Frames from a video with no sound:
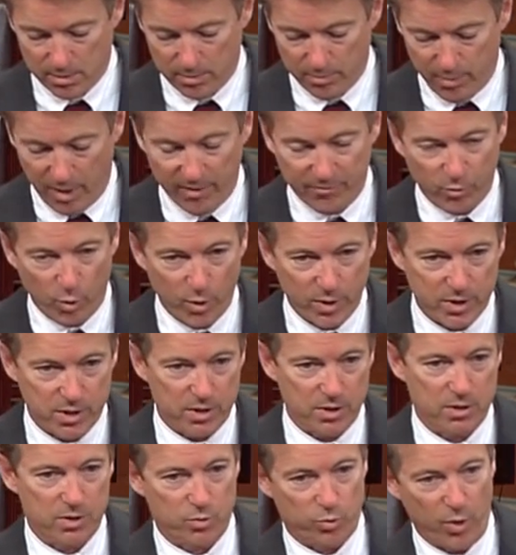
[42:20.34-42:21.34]
My
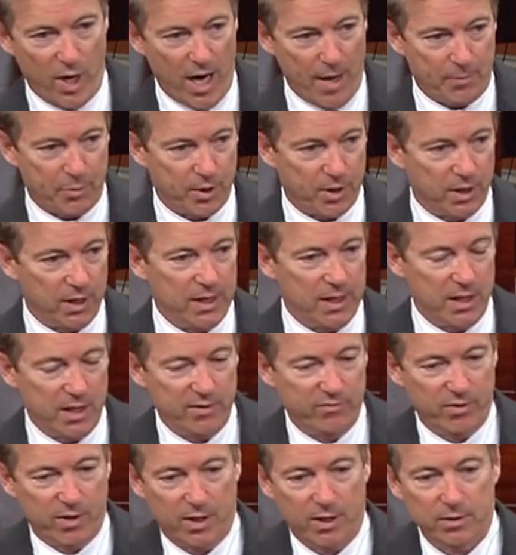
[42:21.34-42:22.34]
voice is rapidly
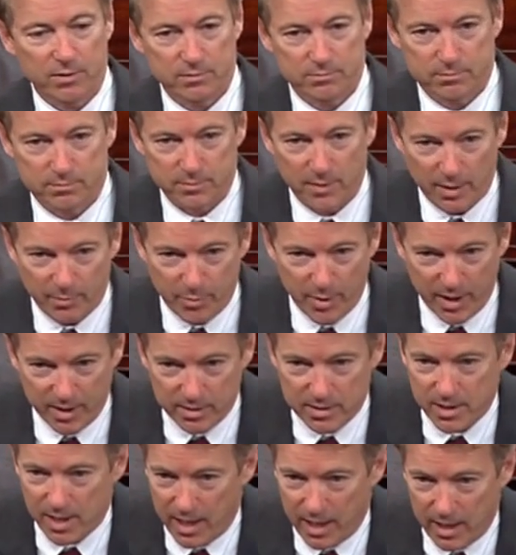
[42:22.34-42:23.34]
leaving. My
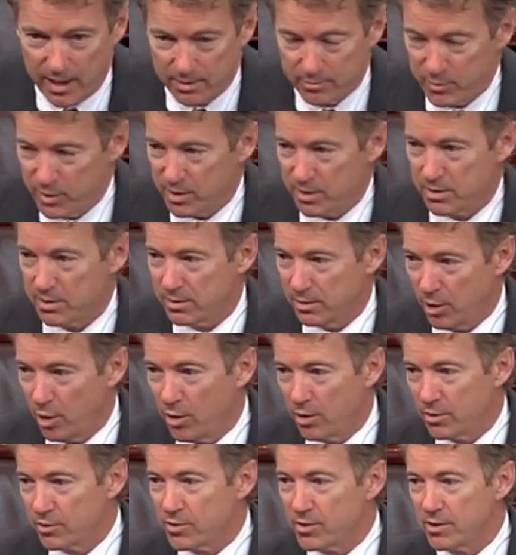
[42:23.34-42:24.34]
bedtime is
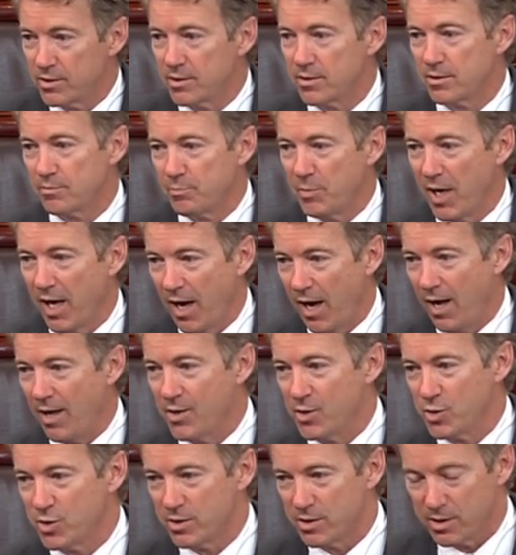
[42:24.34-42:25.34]
long since
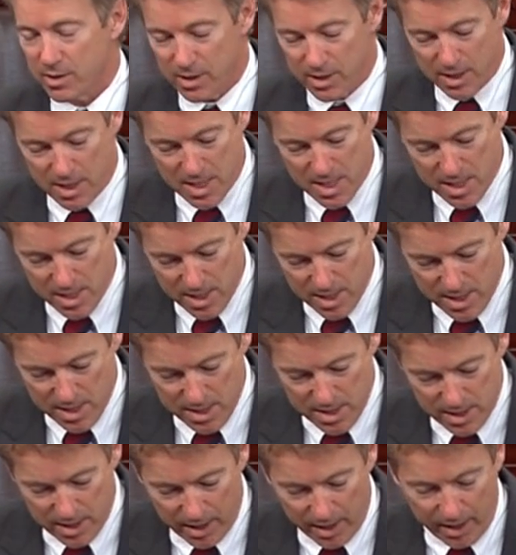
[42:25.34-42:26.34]
passed.
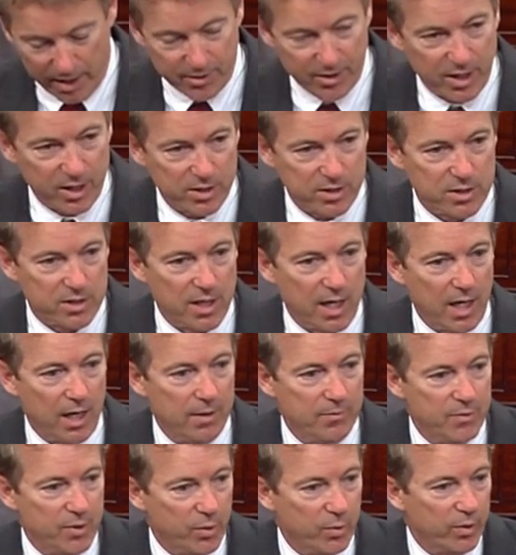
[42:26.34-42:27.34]
And I think it's
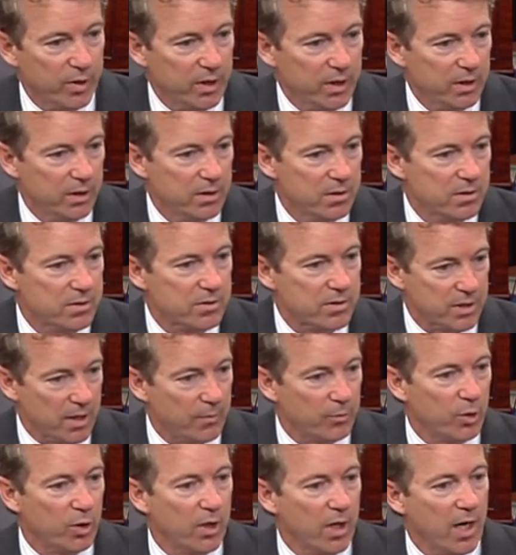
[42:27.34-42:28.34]
time that we
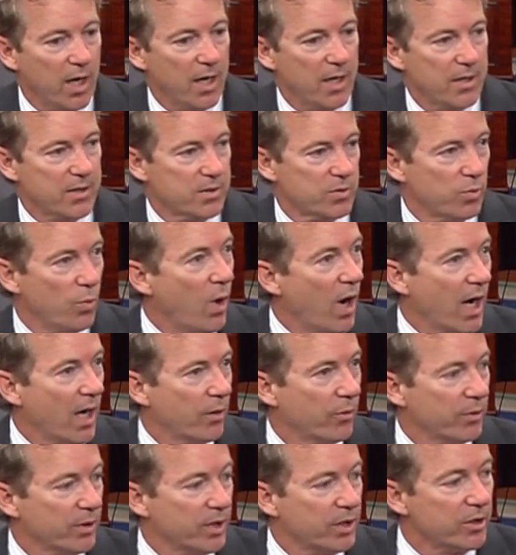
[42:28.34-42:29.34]
summarize
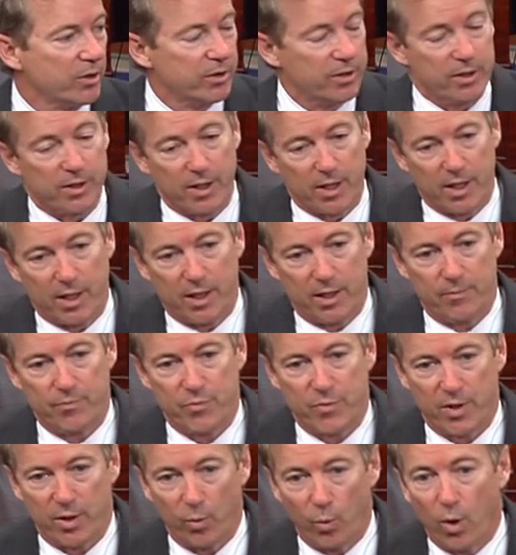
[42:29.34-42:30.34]
why we're here today
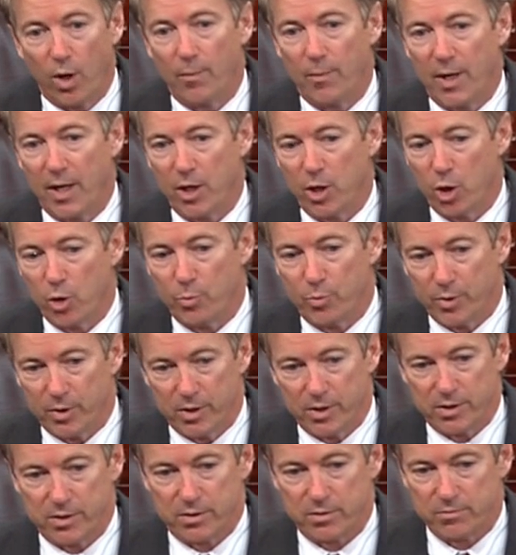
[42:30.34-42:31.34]
and what my hope
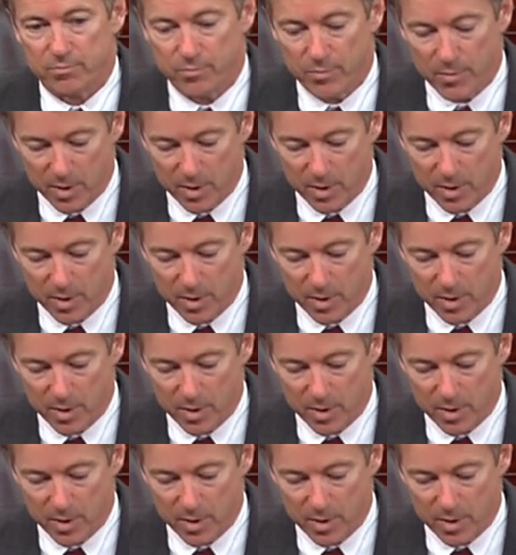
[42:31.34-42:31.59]
is